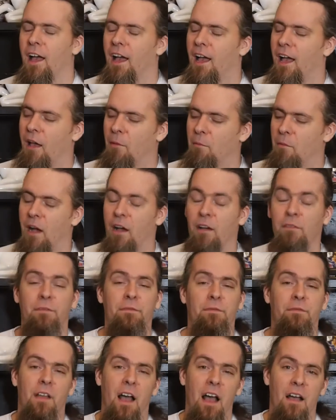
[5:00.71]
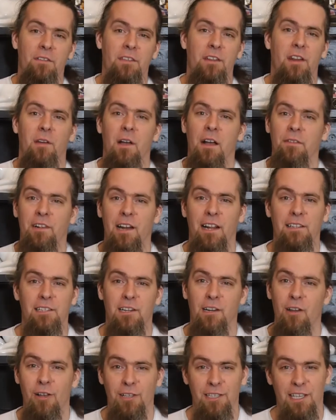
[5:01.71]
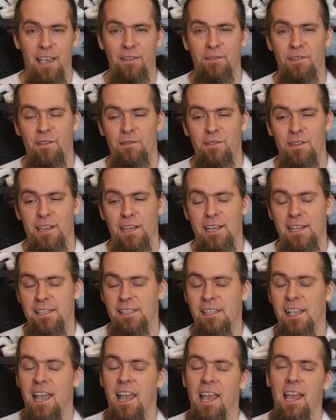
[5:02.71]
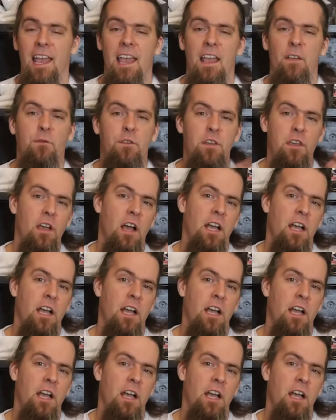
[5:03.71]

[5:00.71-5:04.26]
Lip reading: I've collected a lot of Skaven over the years. If you